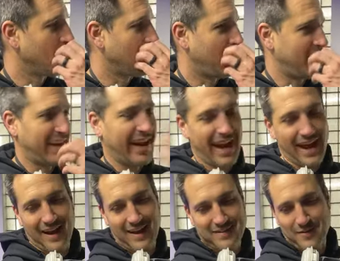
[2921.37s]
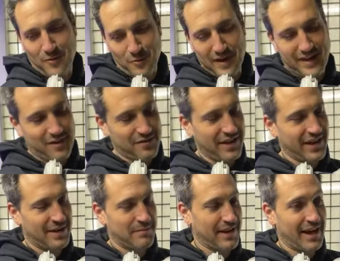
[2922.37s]
because I can't. Uh, the whole week I'll think
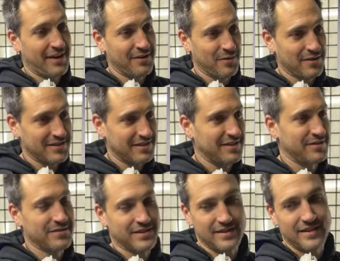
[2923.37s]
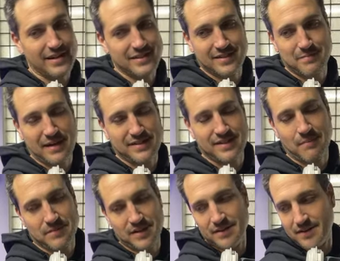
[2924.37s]
I'm like I don't know what to do, and then I just pick
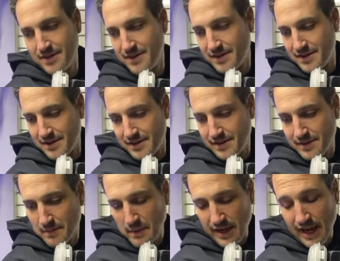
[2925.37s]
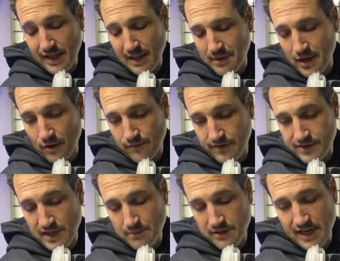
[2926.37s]
something. But yeah, let me know if there's
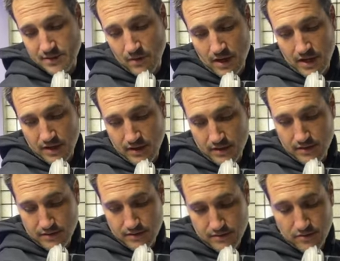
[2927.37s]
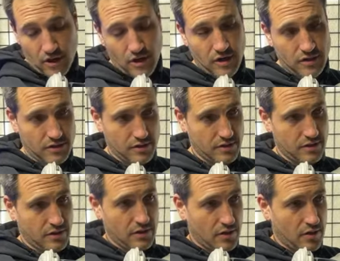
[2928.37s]
something you guys want to learn,
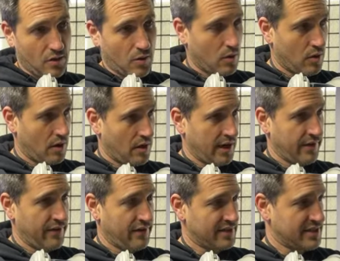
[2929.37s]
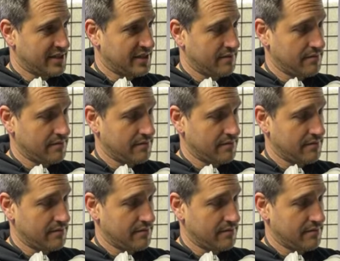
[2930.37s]
or even if it's